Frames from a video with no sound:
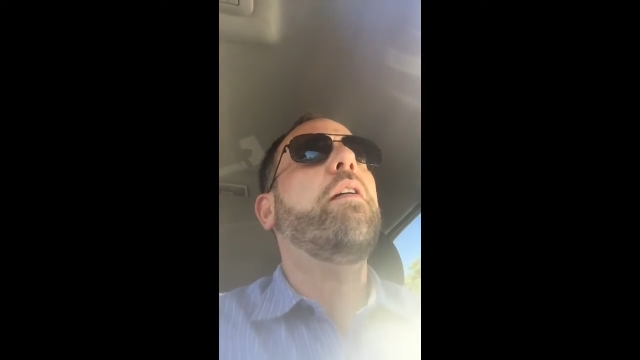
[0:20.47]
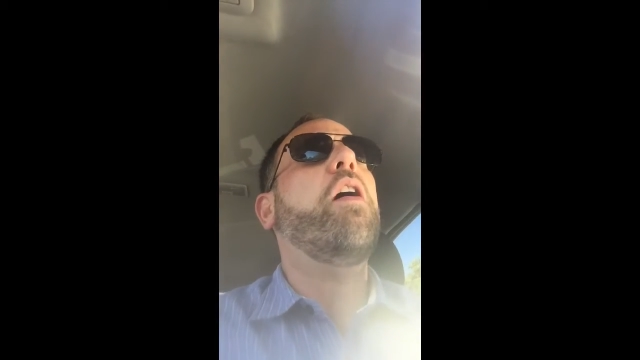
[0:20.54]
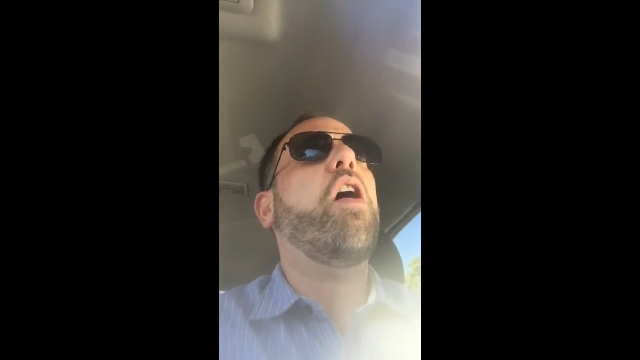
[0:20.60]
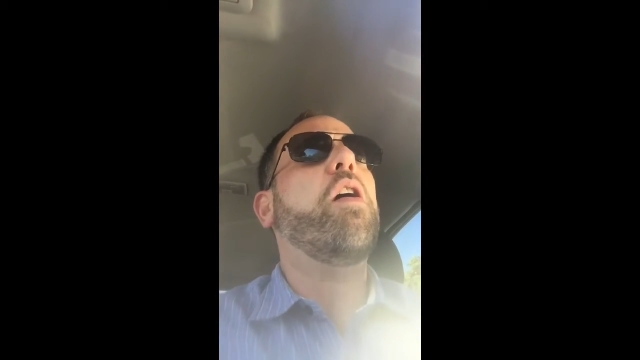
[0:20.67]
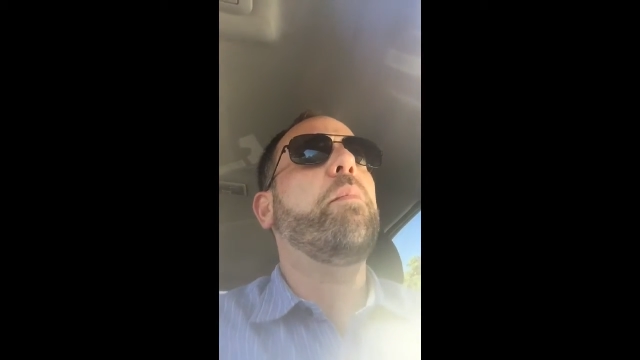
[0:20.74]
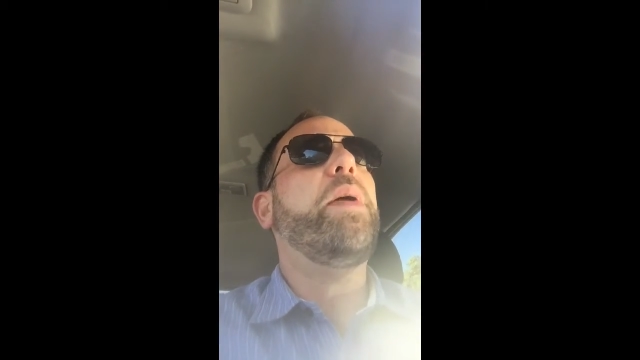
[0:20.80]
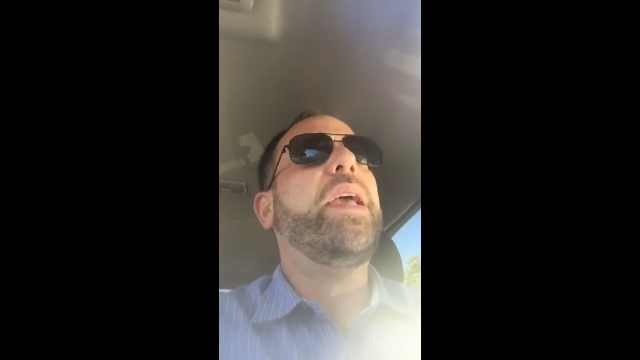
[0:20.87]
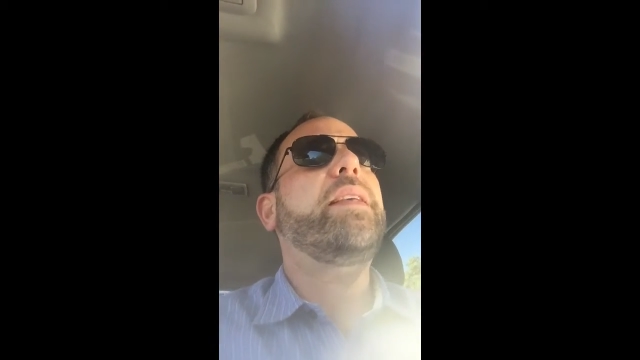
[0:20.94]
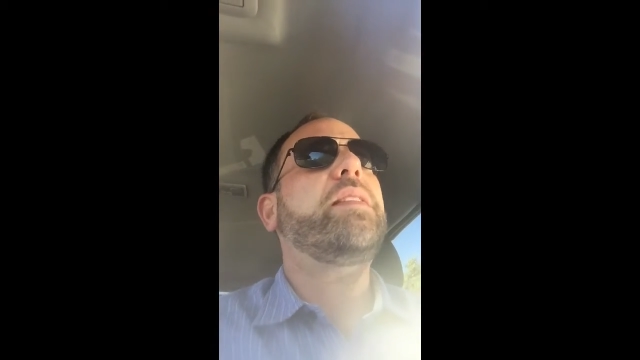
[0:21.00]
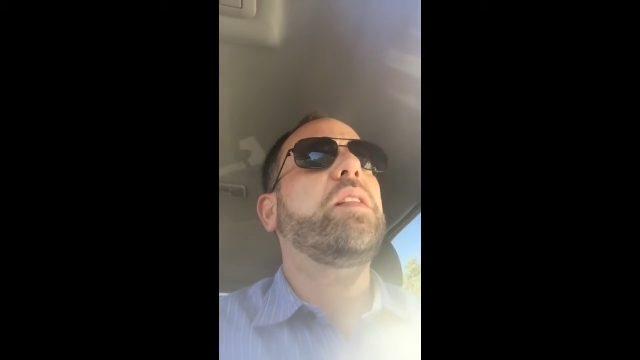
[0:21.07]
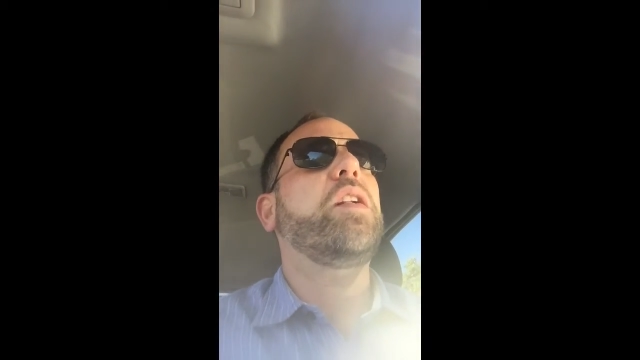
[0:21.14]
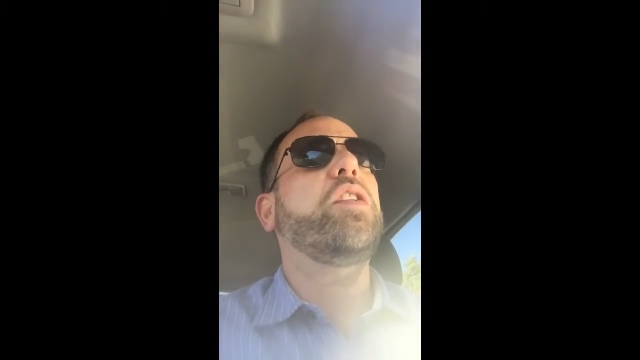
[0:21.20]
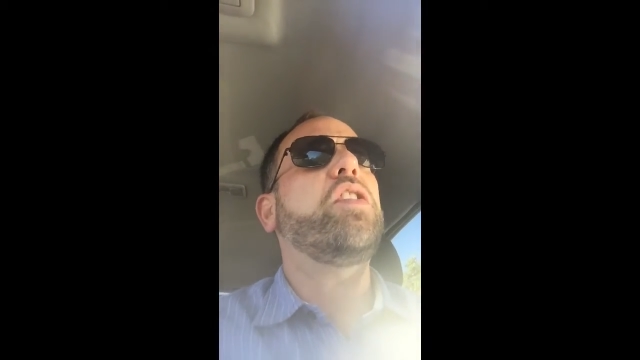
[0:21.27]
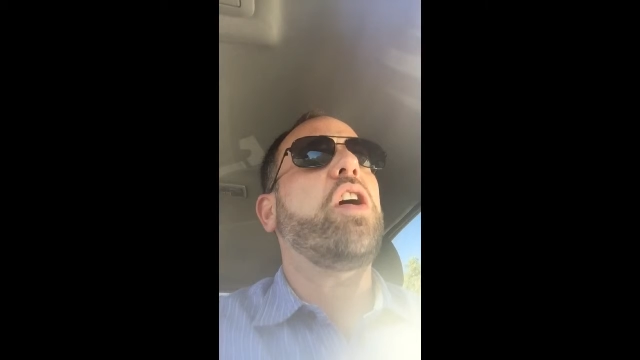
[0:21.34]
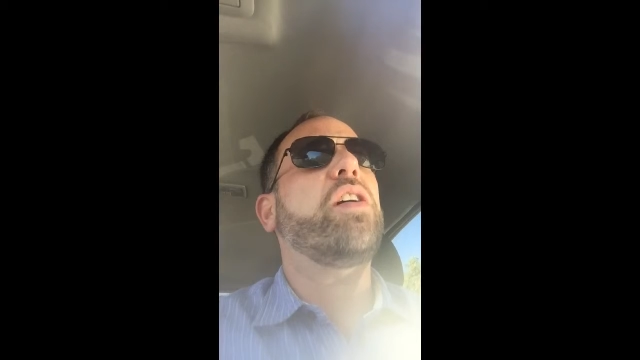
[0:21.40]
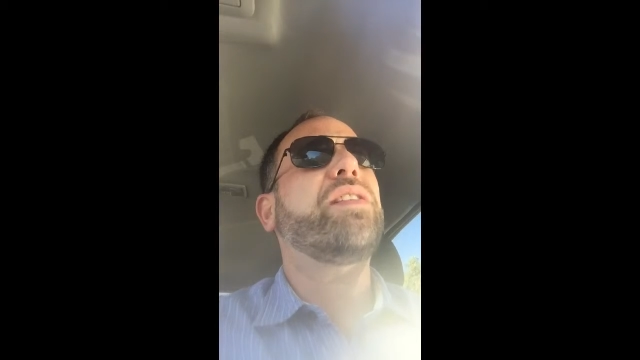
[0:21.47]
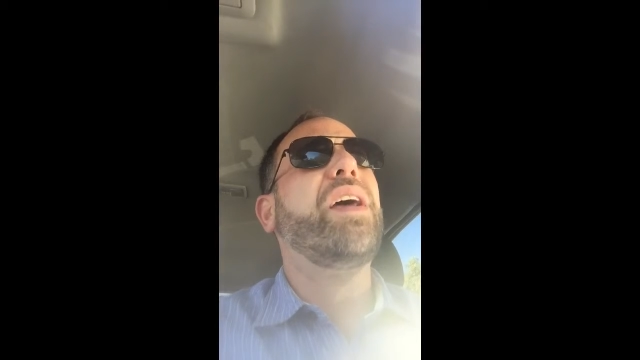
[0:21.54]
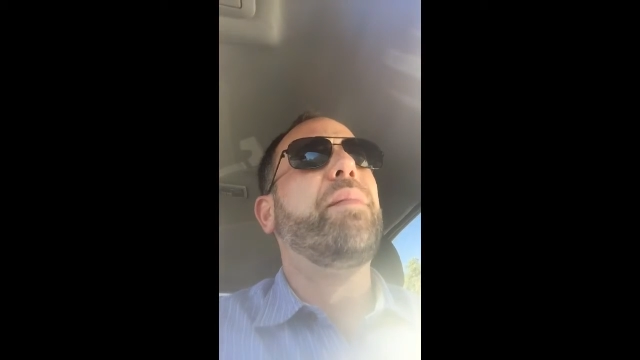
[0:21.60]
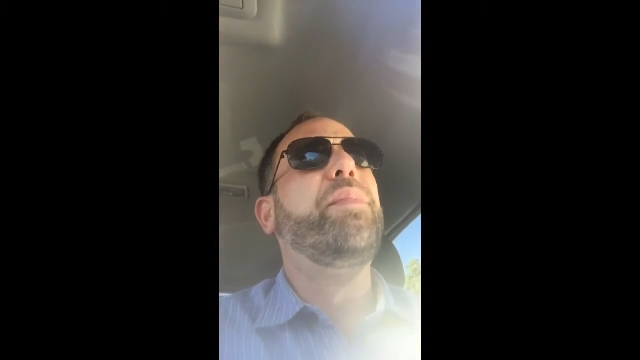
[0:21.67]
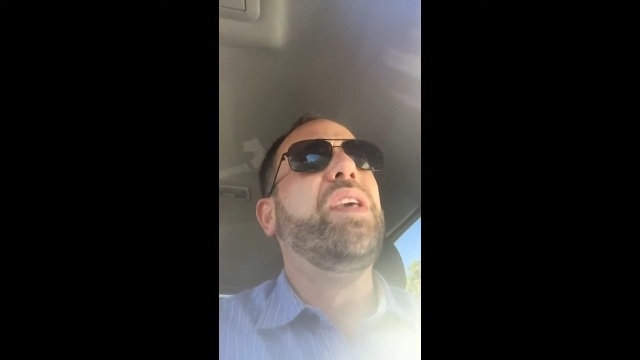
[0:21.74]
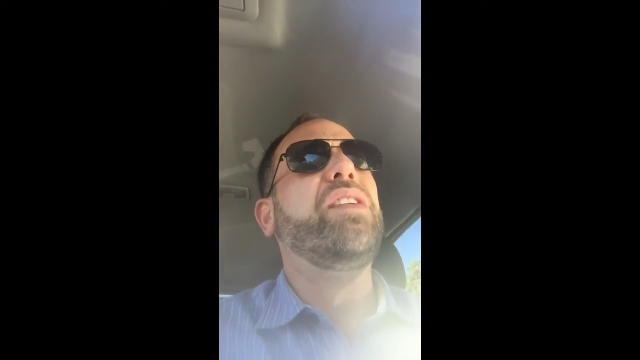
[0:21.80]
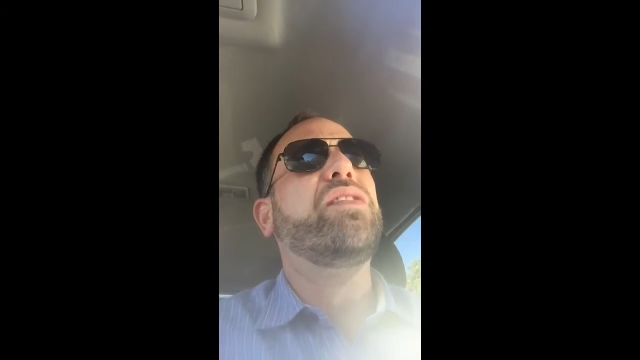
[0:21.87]
are based in a dog
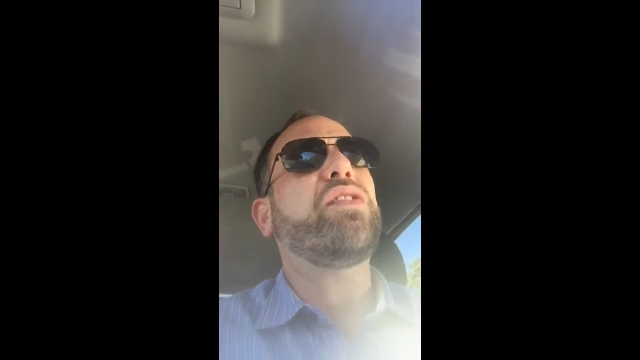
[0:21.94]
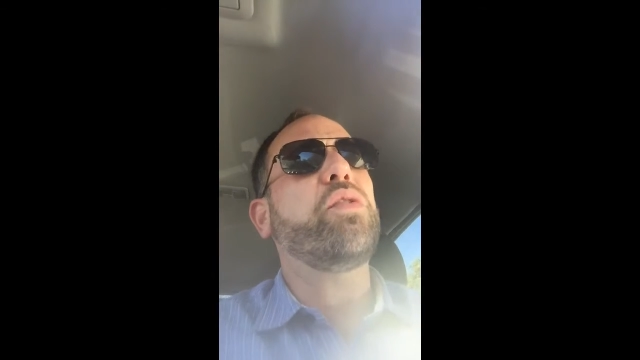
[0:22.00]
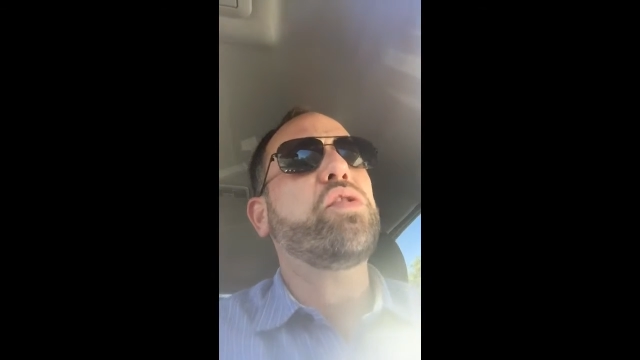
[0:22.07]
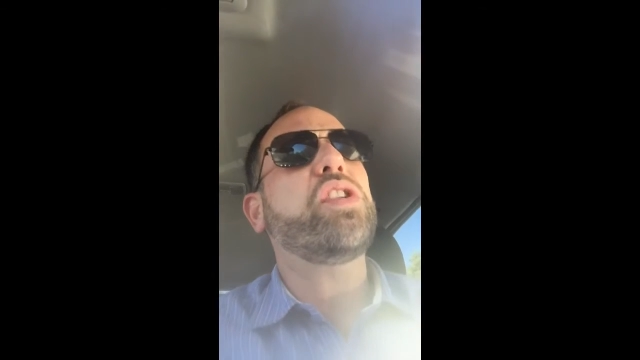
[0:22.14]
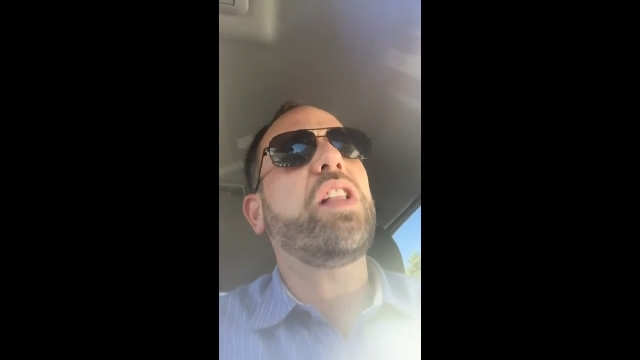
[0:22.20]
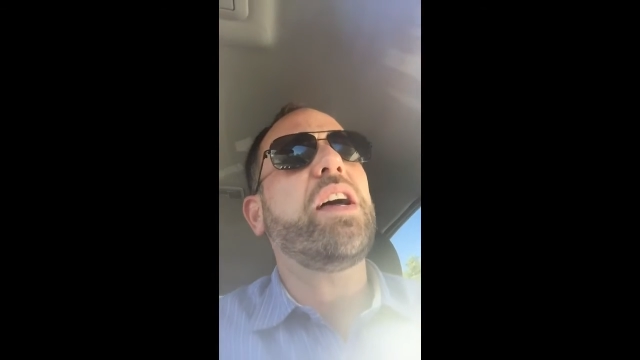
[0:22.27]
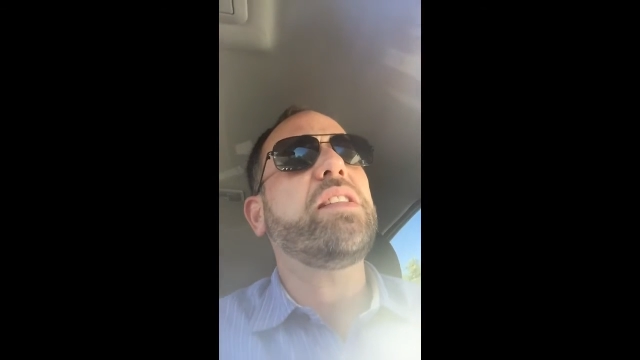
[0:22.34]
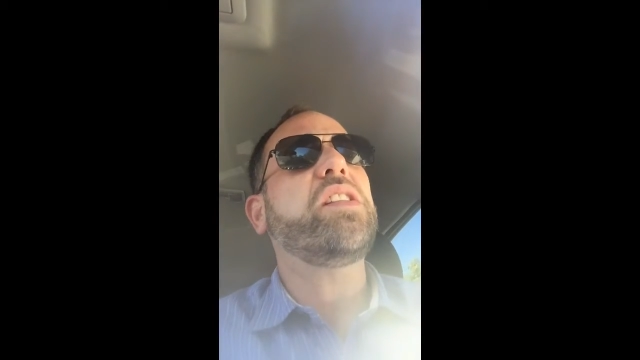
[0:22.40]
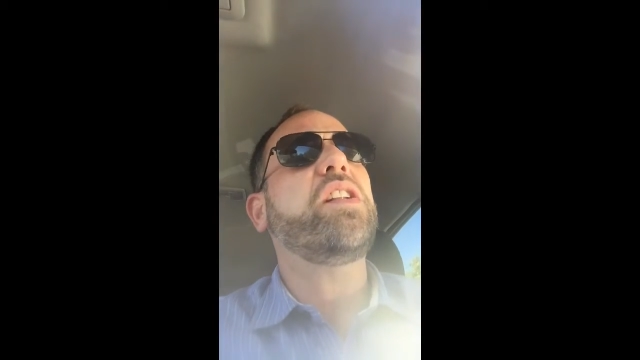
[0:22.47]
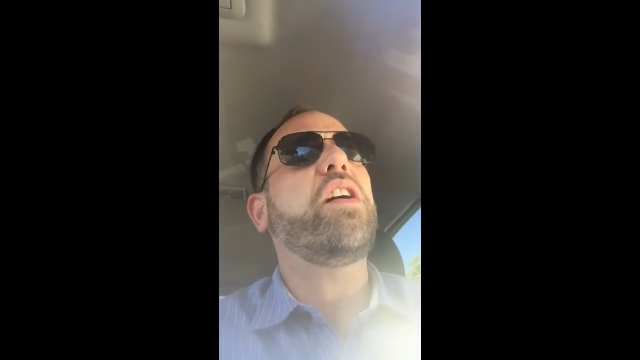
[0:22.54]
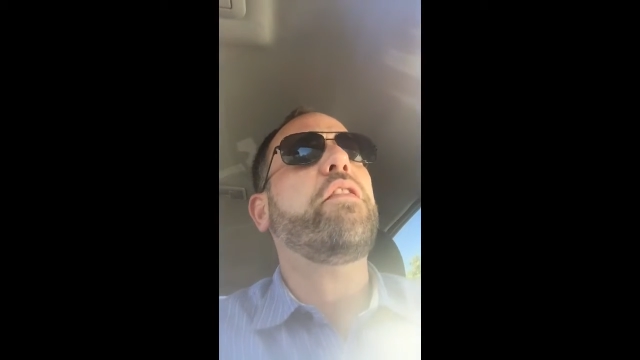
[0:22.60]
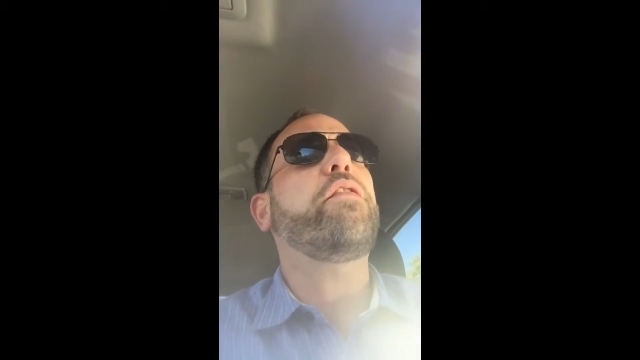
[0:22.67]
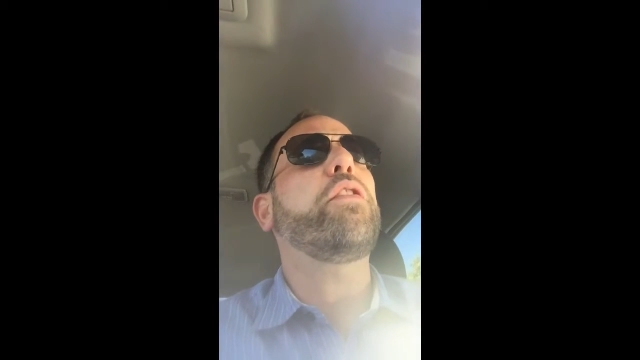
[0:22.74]
not being socialized enough